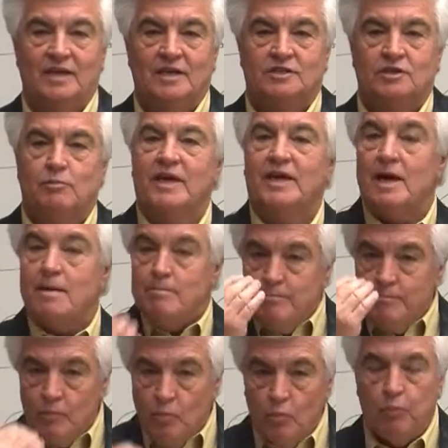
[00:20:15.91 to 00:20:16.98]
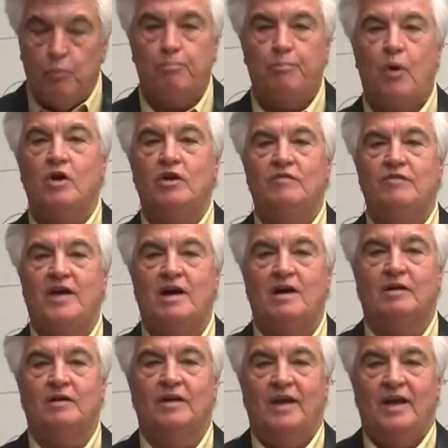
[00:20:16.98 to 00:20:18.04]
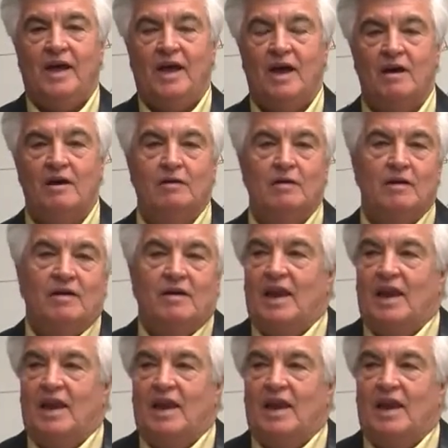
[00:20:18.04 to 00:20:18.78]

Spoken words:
So become part of our